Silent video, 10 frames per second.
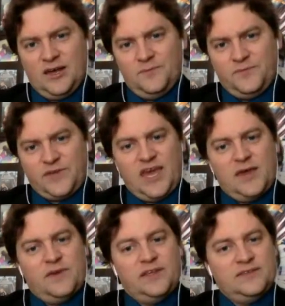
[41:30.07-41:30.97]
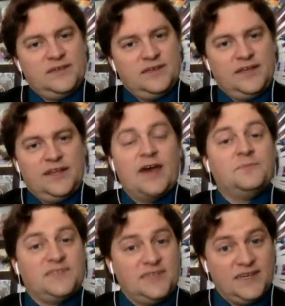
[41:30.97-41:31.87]
came and
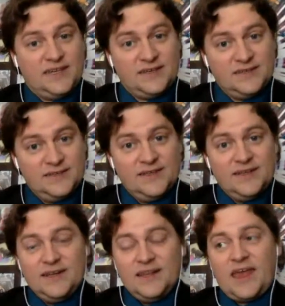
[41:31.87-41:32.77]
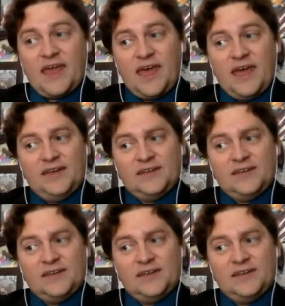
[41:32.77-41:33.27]
emceed, and